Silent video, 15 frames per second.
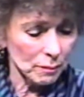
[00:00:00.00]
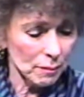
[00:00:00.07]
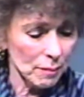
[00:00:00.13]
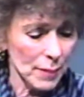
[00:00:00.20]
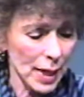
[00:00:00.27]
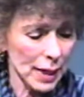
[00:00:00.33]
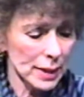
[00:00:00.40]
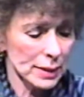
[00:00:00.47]

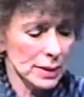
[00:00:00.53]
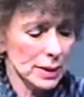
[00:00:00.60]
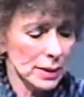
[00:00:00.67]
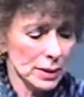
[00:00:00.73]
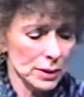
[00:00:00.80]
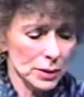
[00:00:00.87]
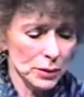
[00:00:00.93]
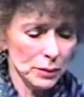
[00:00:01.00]

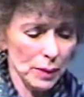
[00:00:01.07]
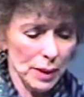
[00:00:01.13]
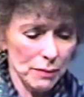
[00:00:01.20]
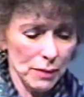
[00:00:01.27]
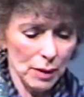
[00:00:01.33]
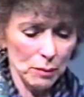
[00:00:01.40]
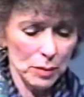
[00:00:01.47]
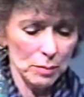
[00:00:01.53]
magazines too. I
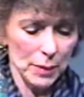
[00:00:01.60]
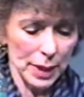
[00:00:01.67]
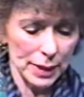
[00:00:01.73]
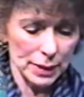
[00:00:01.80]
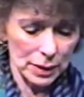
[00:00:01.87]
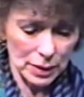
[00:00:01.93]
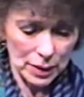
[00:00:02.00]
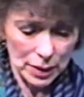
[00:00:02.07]
thought we might